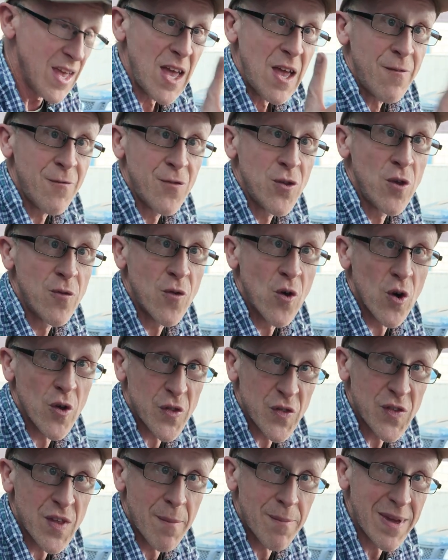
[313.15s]
If you've
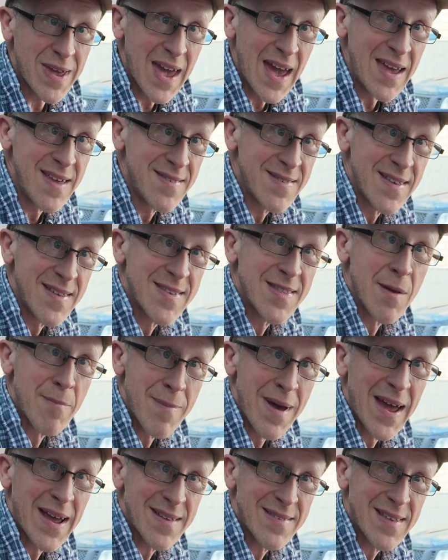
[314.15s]
got some cases, the
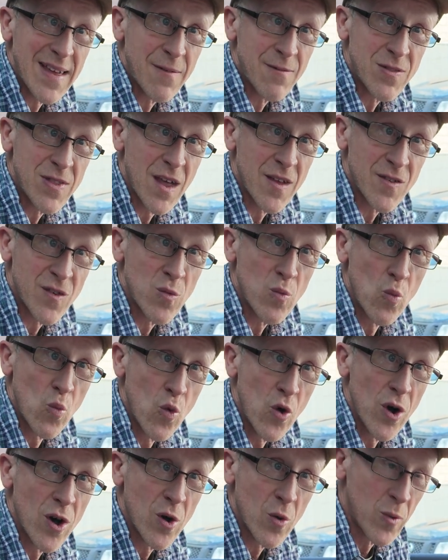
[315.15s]
Magsafe doesn't
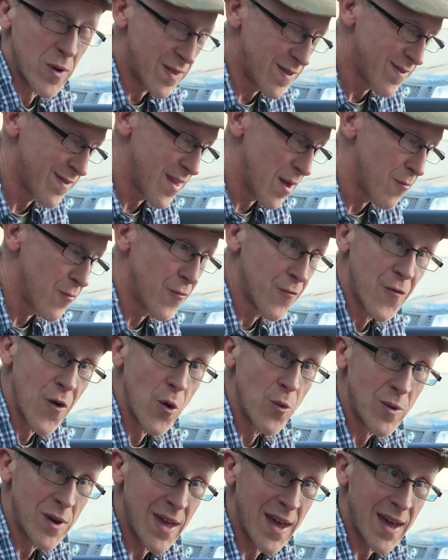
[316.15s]
work with some
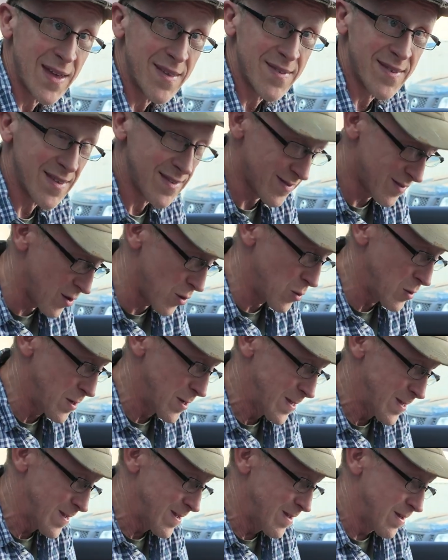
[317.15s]
phone cases. So,
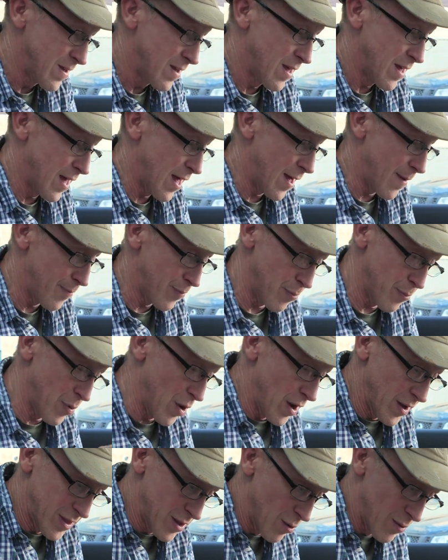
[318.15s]
but
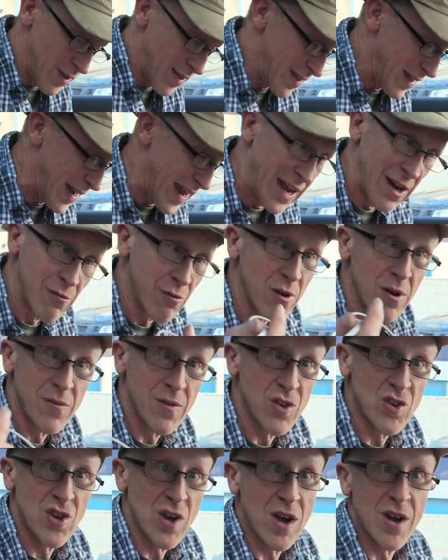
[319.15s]
I don't think the Land
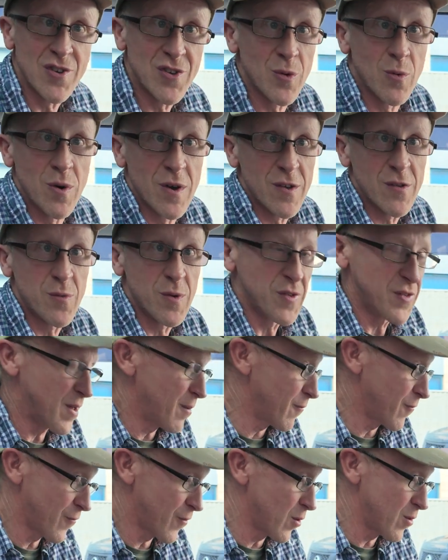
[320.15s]
Rover charger works with
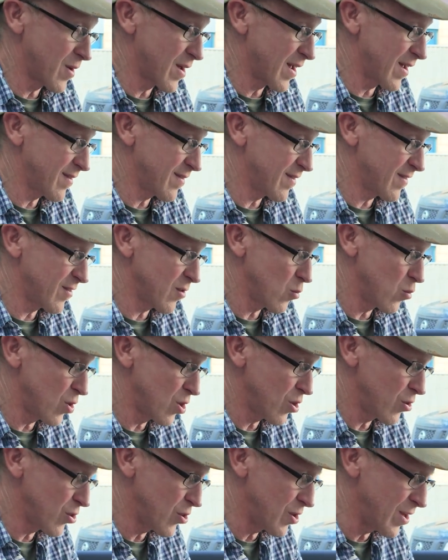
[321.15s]
some phone cases, so we're
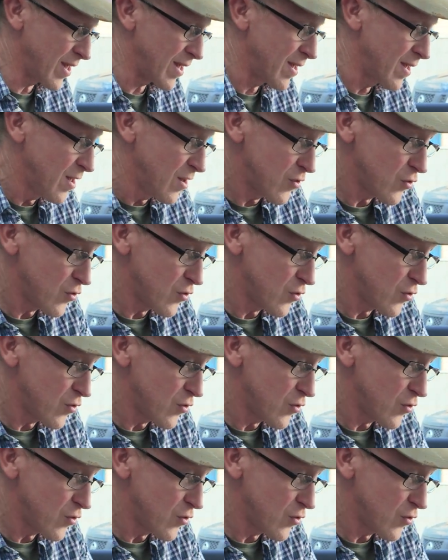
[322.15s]
not unique.